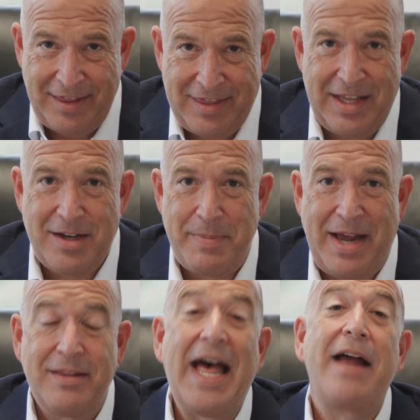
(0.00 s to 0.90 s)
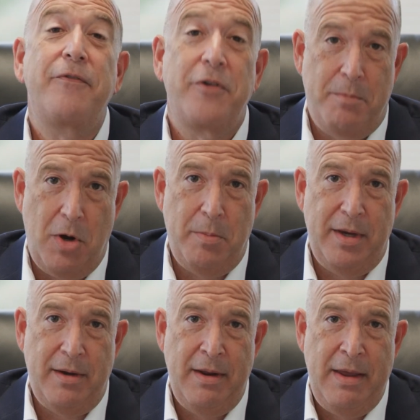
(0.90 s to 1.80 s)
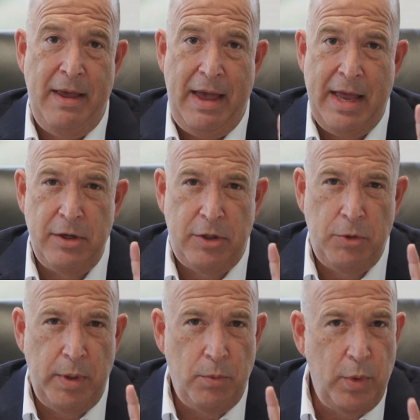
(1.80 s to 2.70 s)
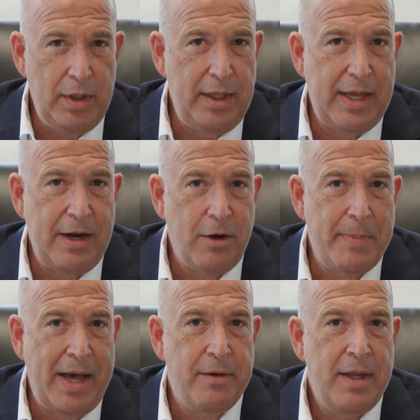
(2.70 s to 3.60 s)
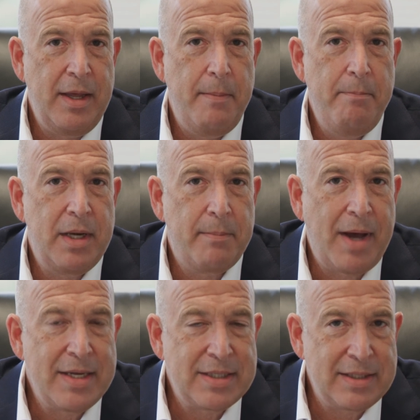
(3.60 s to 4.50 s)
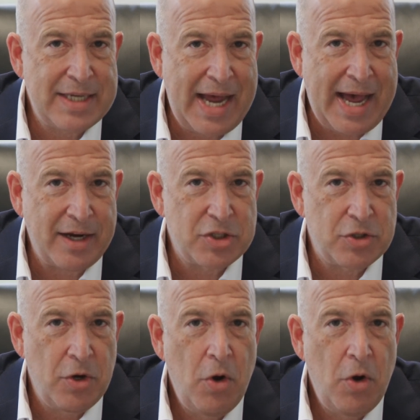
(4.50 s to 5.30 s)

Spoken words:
Think about that for a moment. And do we really care about minimizing tax